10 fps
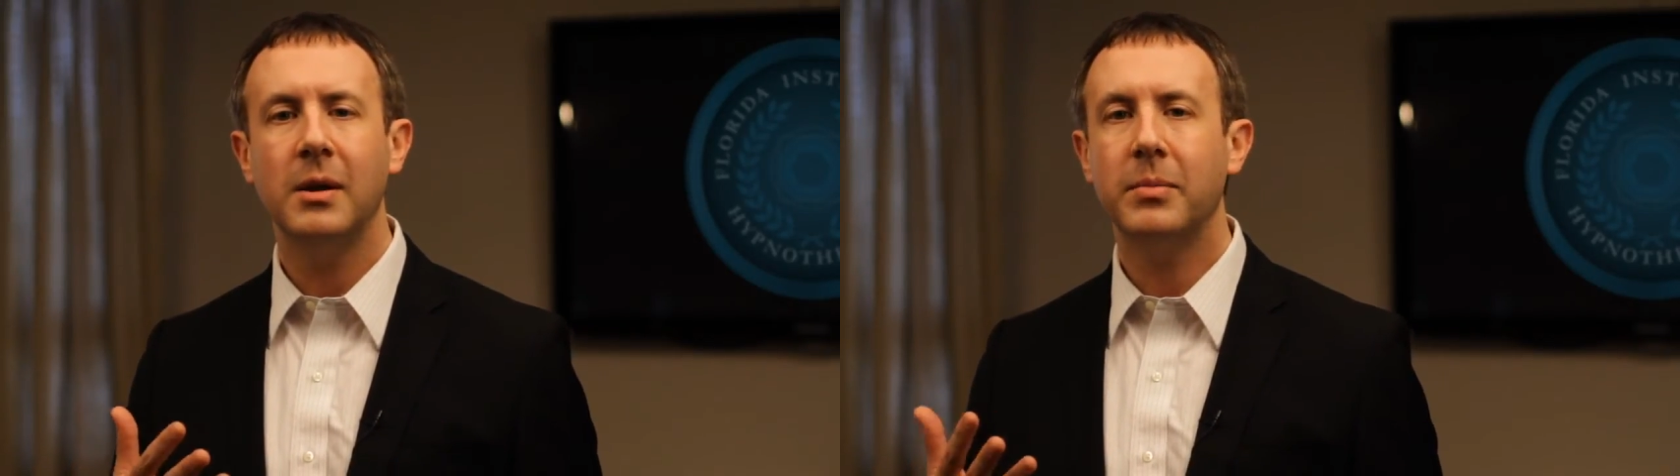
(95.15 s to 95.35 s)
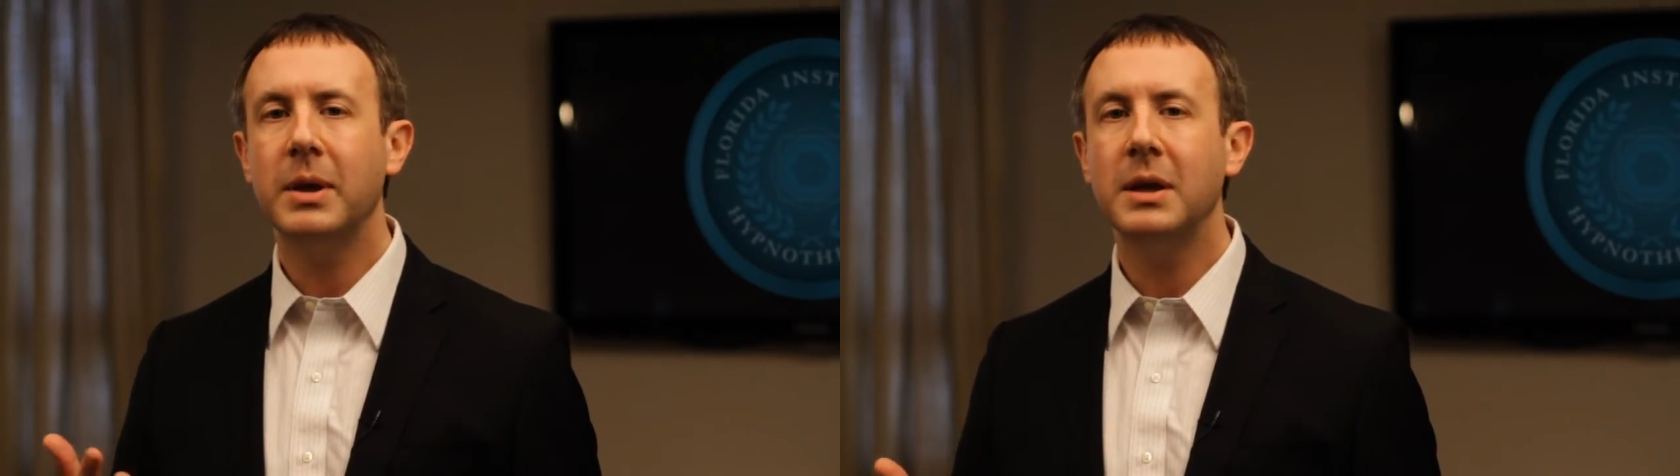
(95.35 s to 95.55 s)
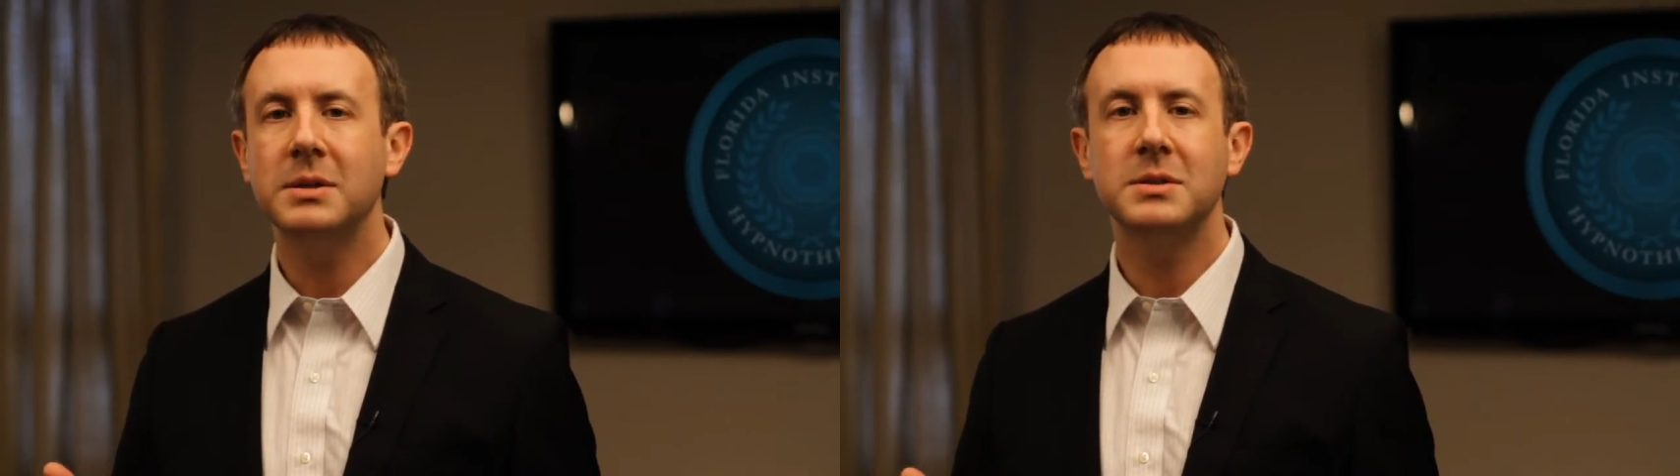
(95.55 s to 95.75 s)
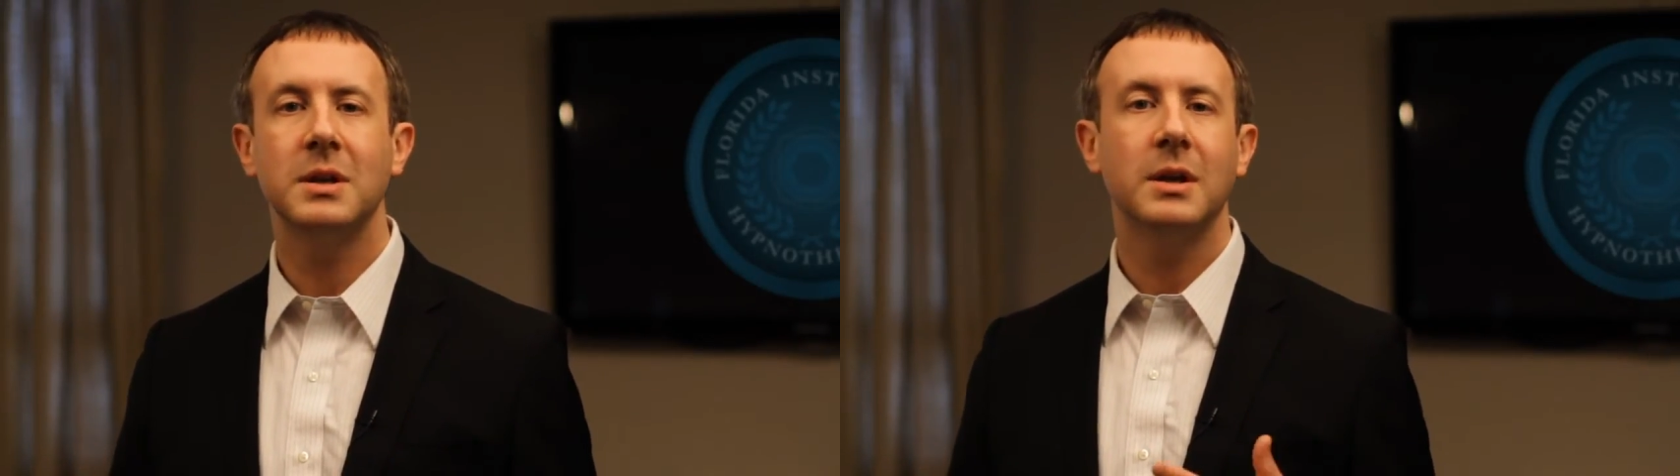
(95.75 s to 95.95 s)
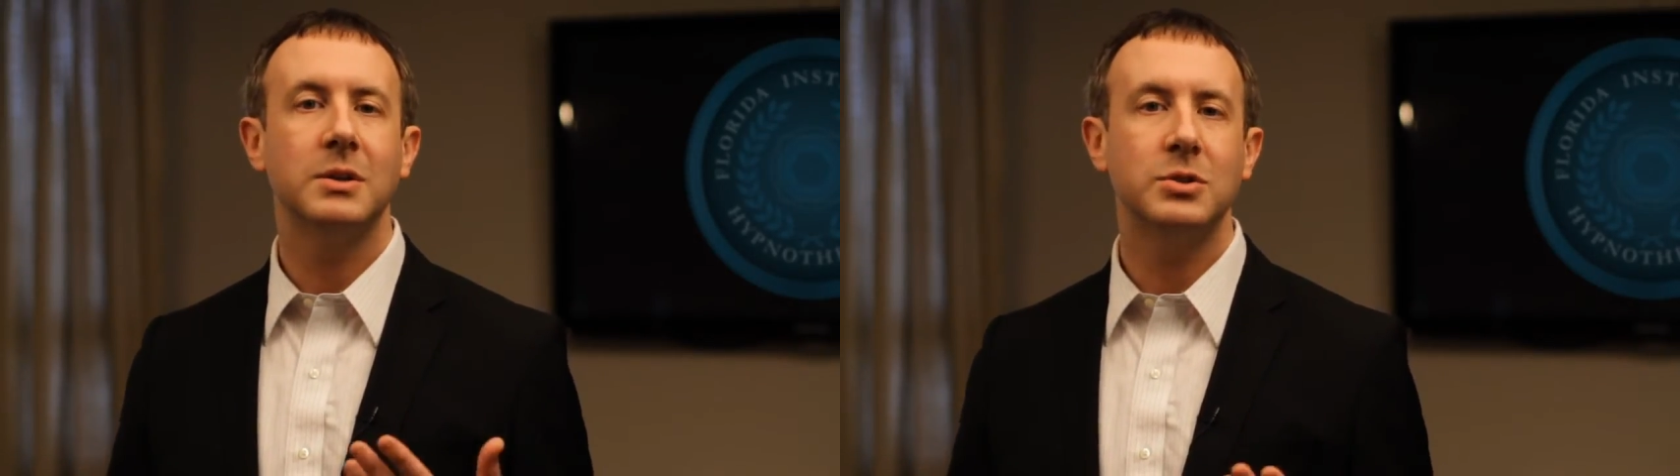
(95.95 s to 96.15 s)
peace,
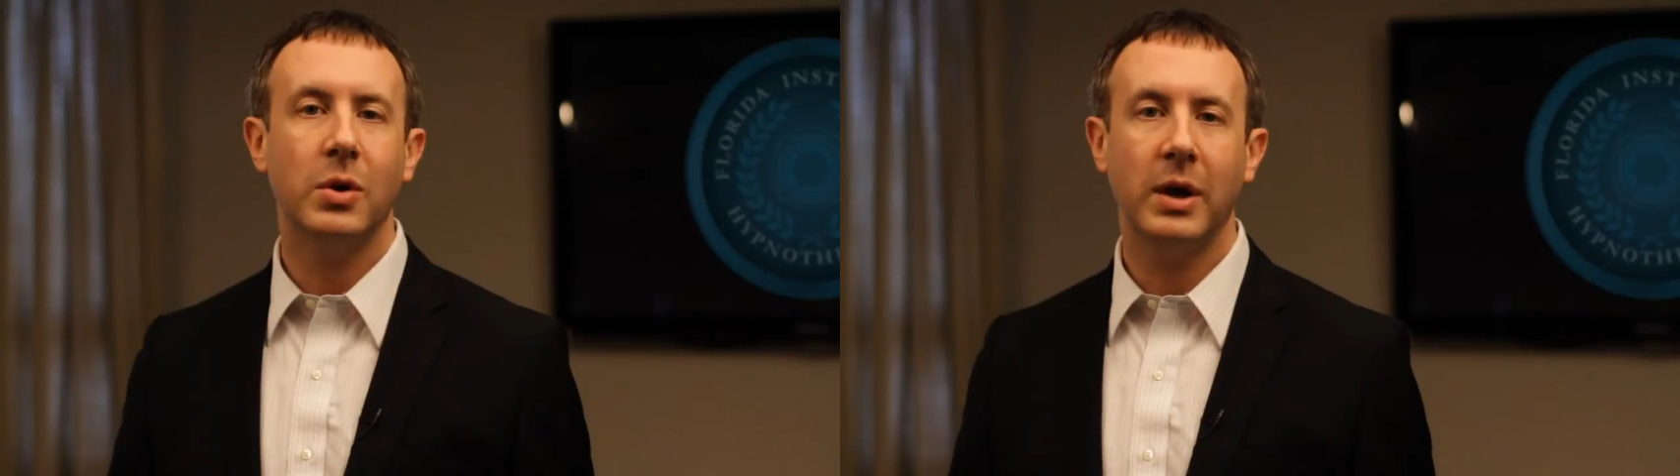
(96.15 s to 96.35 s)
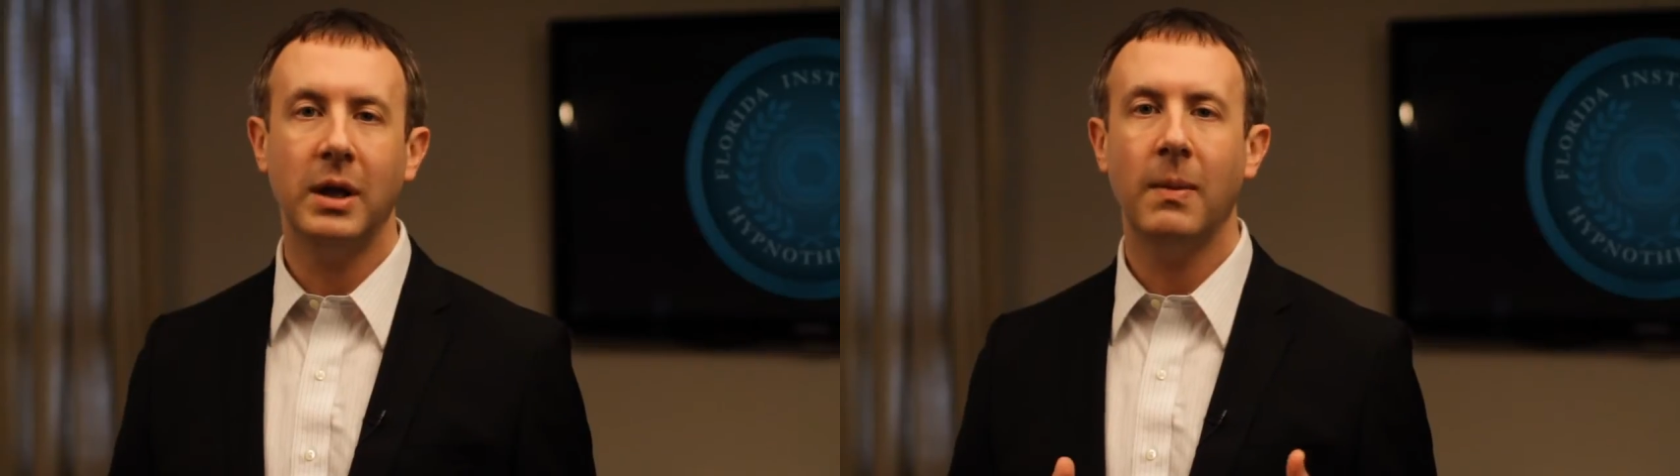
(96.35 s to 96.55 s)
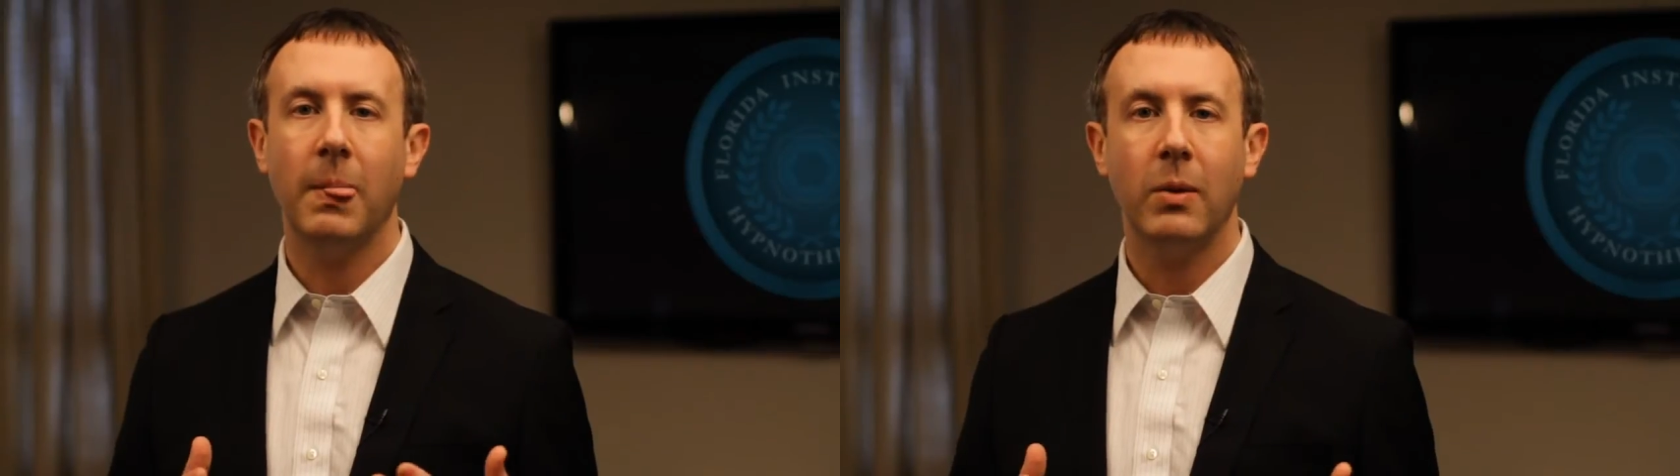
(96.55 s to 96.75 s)
joy,